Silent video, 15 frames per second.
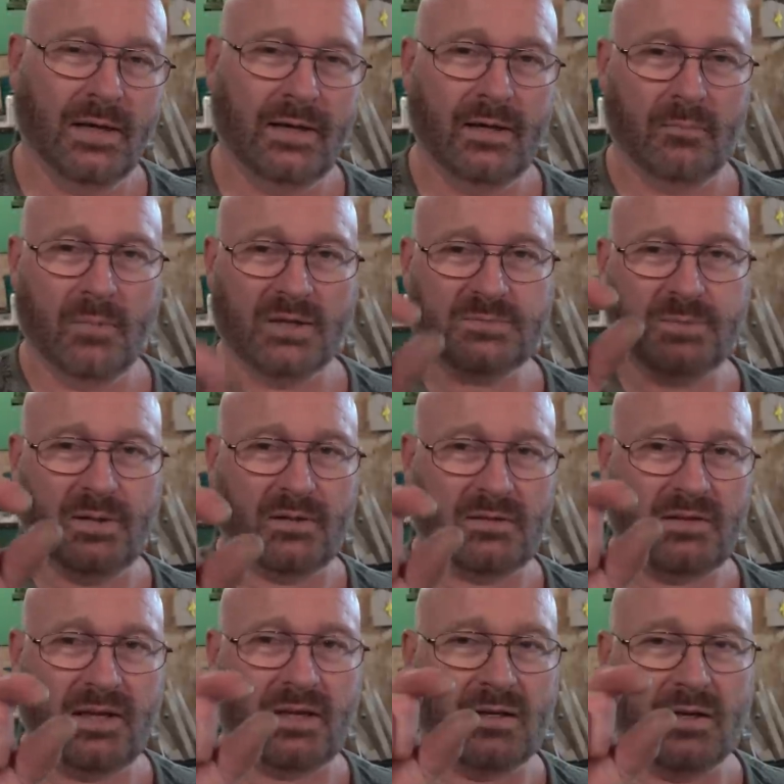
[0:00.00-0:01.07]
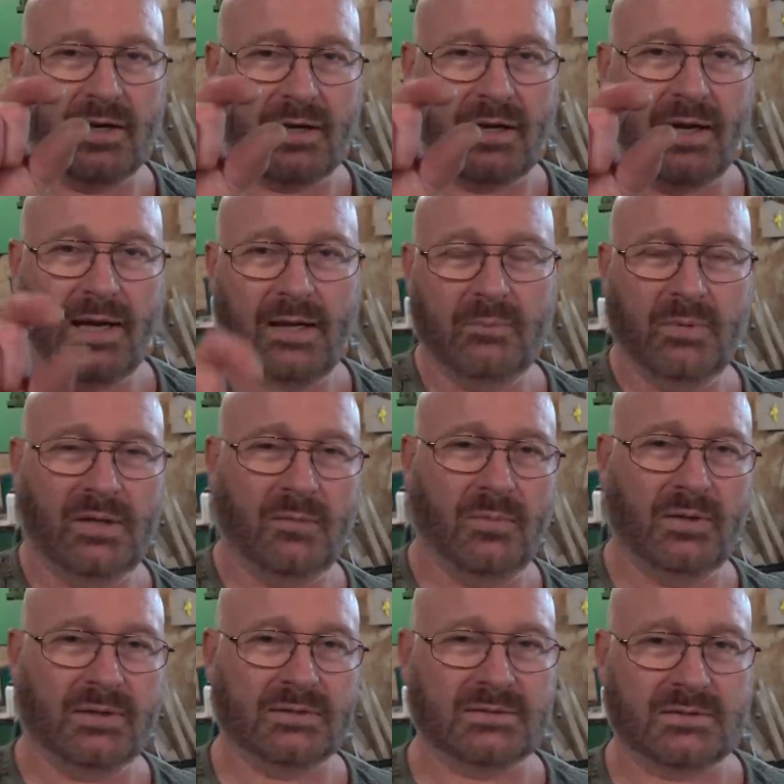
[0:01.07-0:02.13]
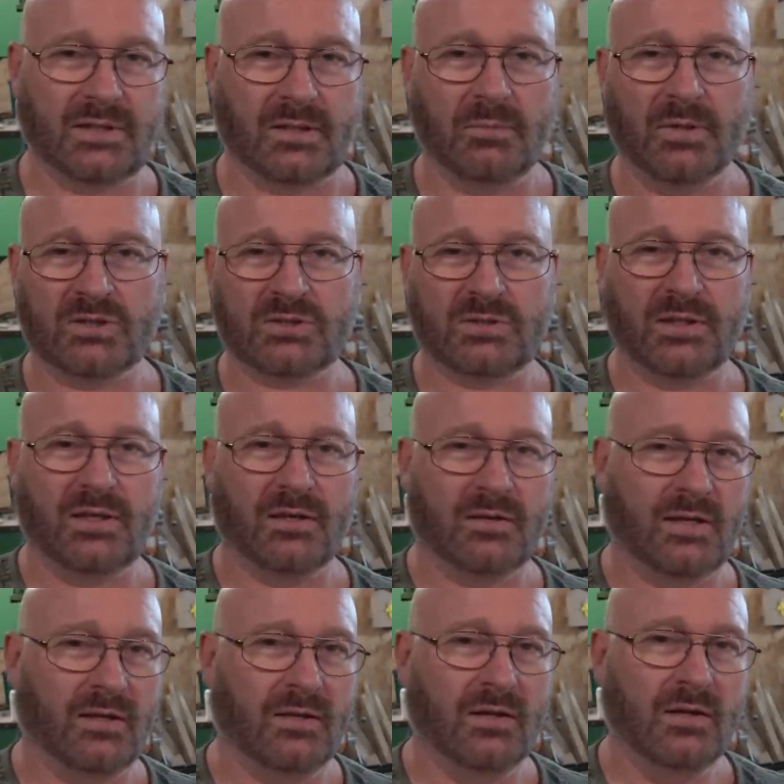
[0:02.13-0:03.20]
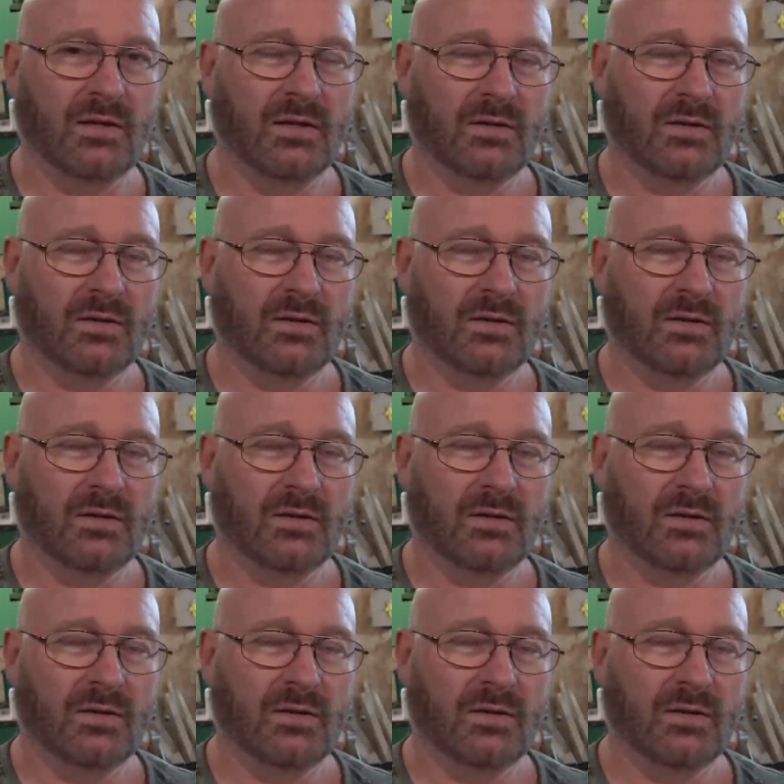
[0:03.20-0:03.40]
And it must be thick, like 8 millimeters thick, much thicker than